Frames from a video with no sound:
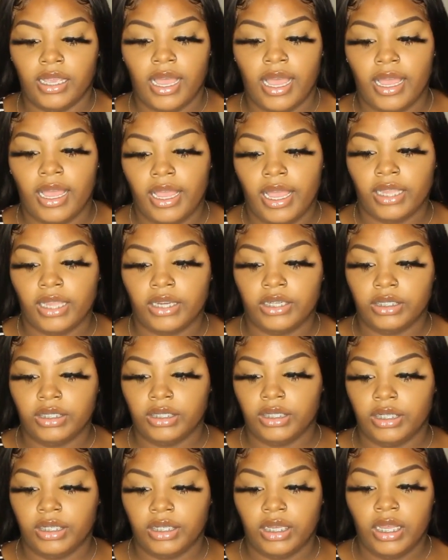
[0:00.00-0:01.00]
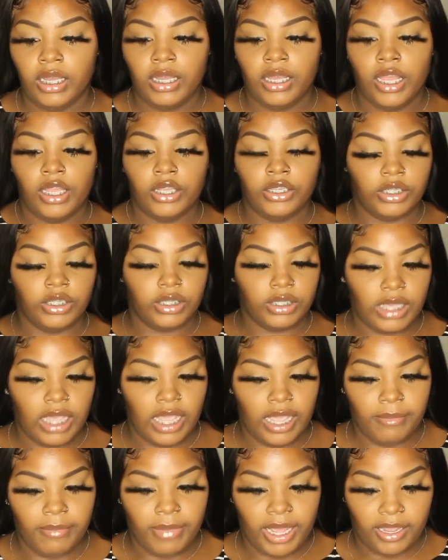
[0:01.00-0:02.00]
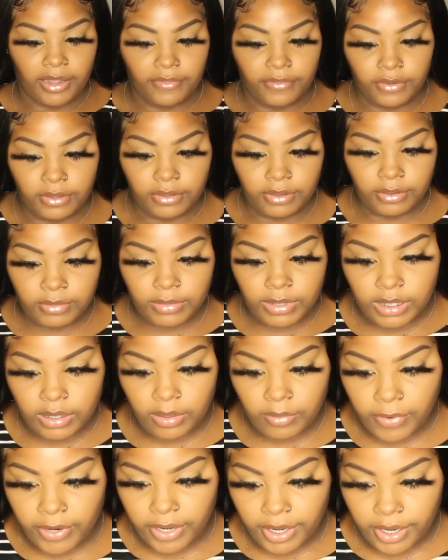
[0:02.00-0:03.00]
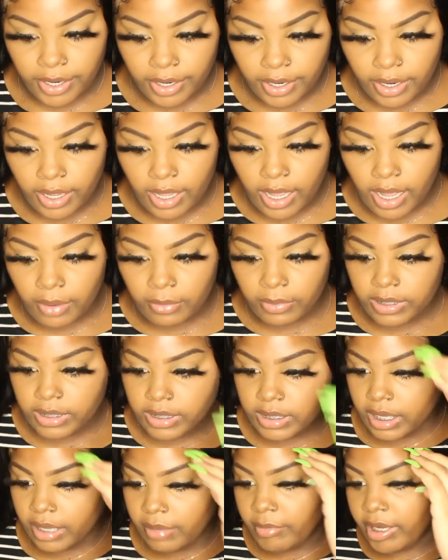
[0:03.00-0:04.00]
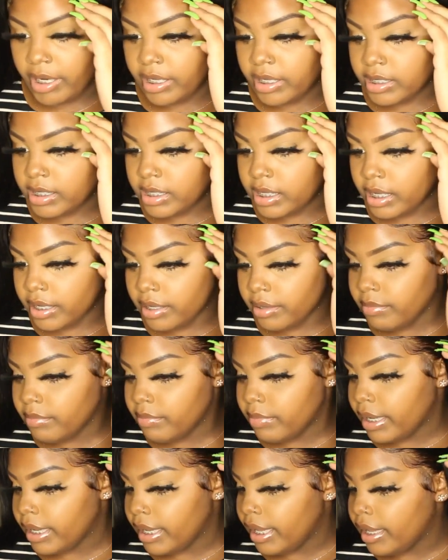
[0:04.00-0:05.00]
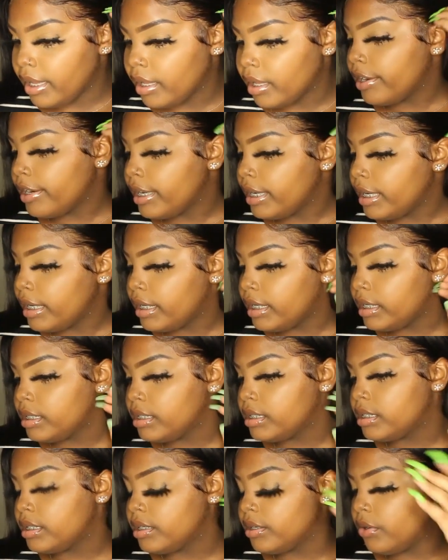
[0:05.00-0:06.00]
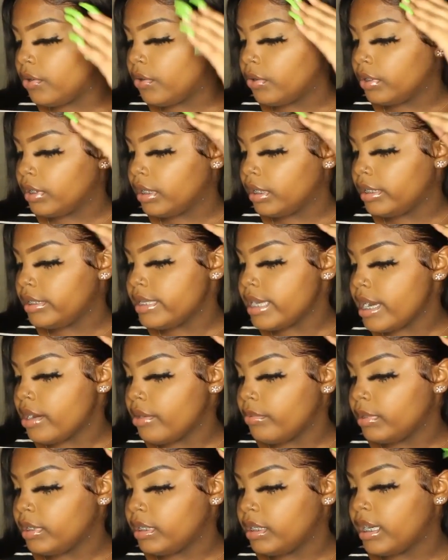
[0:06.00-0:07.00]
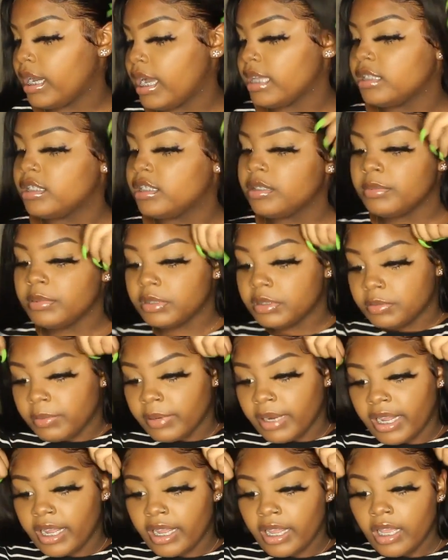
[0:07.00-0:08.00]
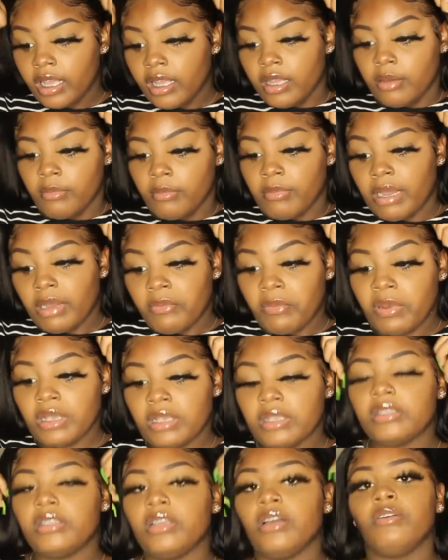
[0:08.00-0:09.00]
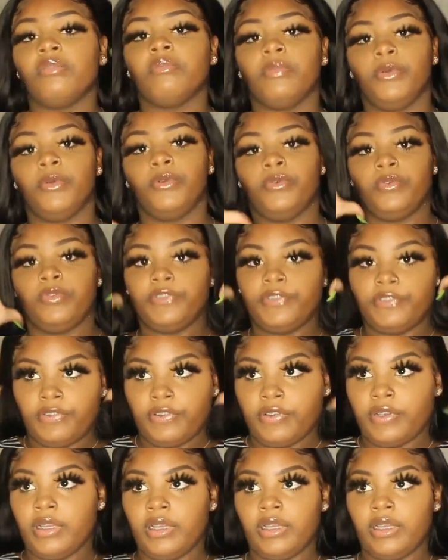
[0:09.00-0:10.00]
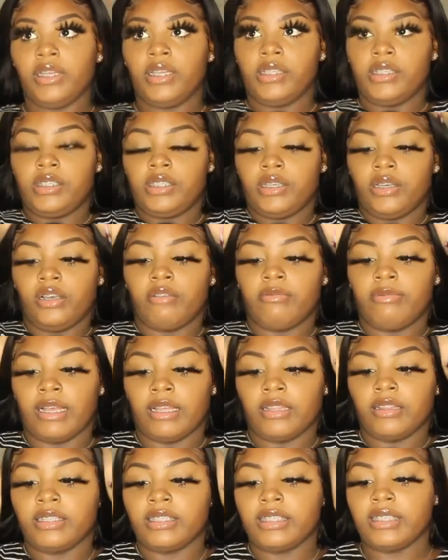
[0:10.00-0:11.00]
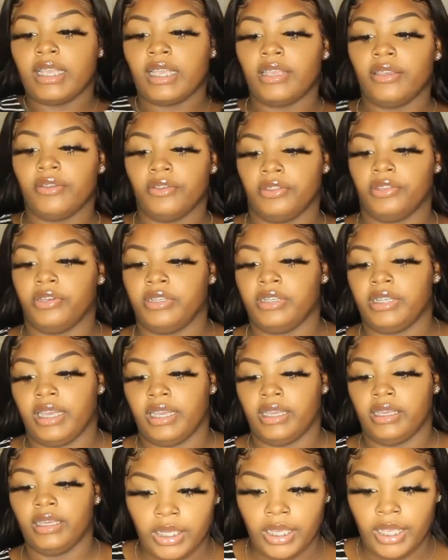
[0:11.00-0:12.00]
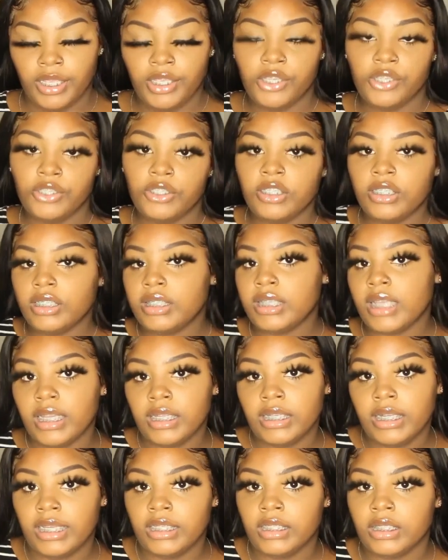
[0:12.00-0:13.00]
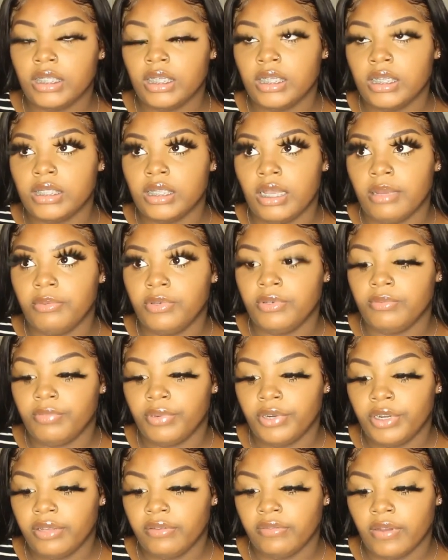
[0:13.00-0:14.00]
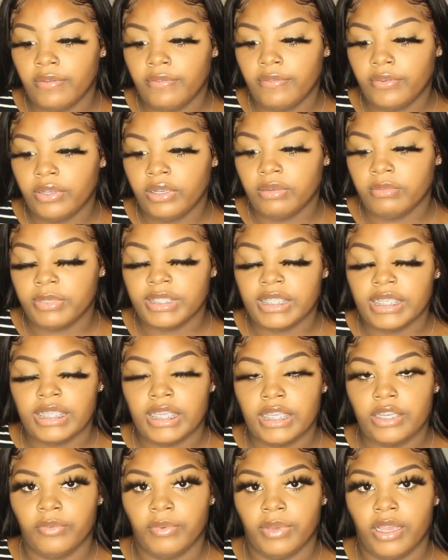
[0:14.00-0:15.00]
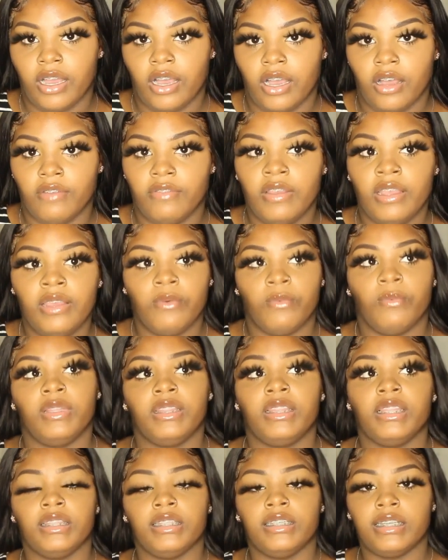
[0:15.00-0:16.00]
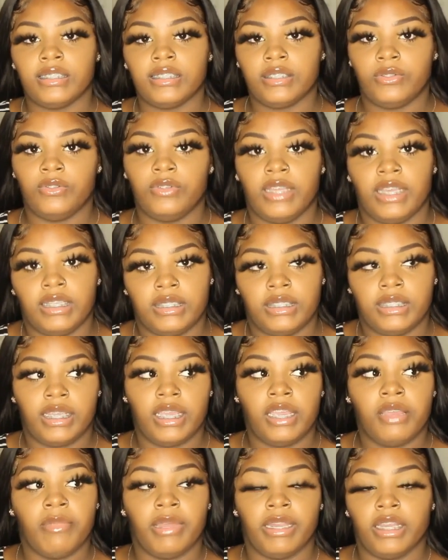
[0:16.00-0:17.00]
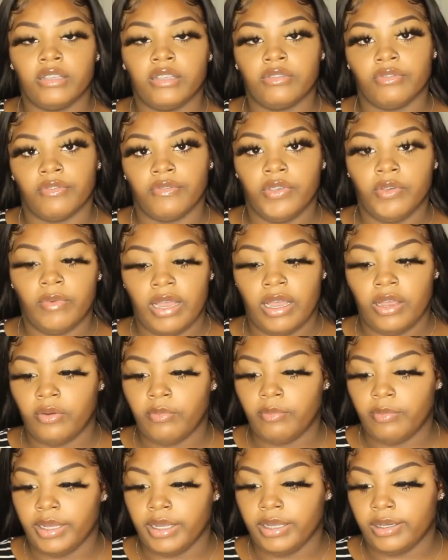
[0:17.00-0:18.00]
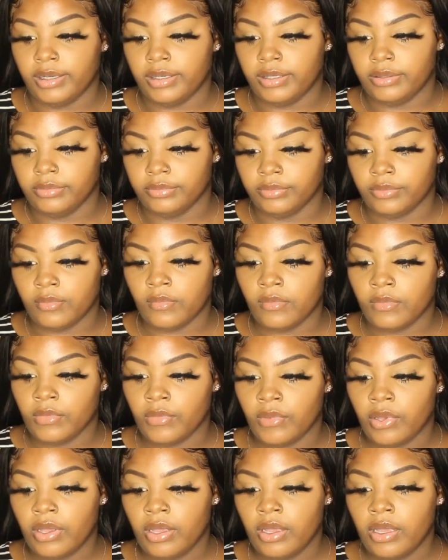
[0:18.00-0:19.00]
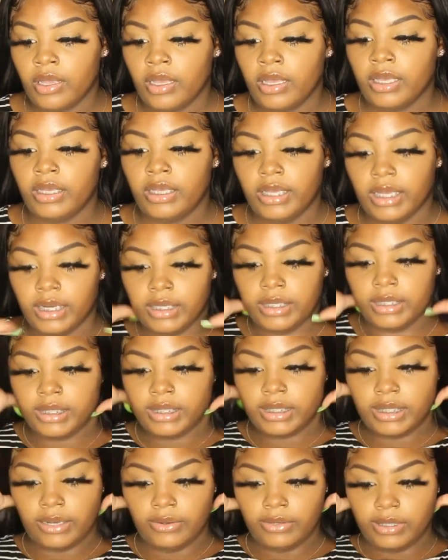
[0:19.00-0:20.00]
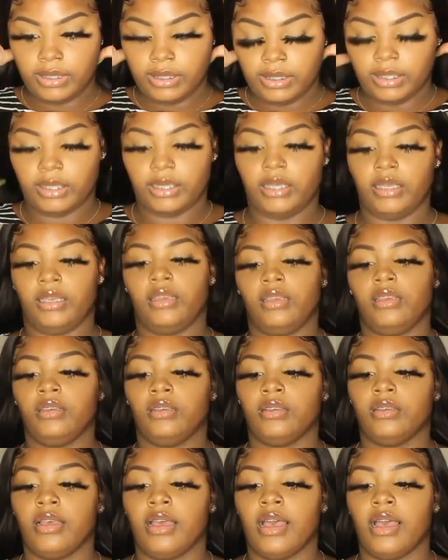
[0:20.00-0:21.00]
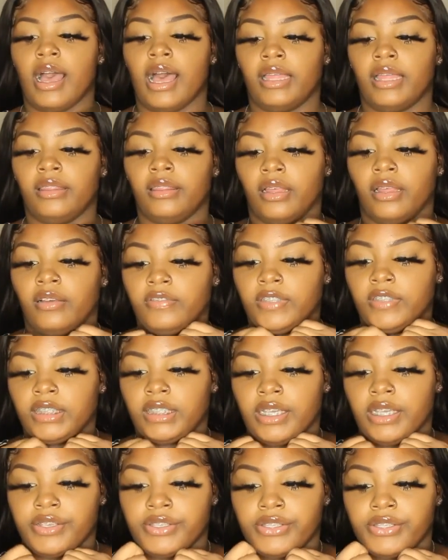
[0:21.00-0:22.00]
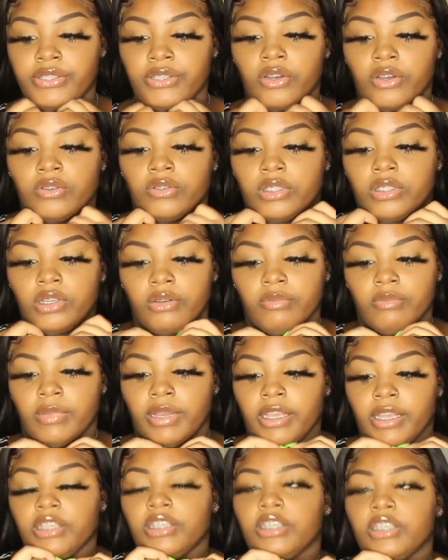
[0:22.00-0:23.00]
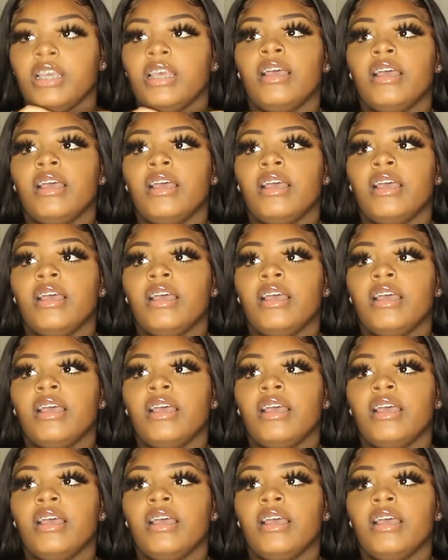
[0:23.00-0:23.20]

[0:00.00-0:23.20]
I actually just came back from somewhere. I went to get my nails done, but here it is, still holding down with the Got2b spray. My wigs don't move until about the second or third day. Usually the second day, just because I'm pretty rough on them because I take the wig off within the next 2 days to get my next review out. But yeah, this is how it's looking. I love this hair so much.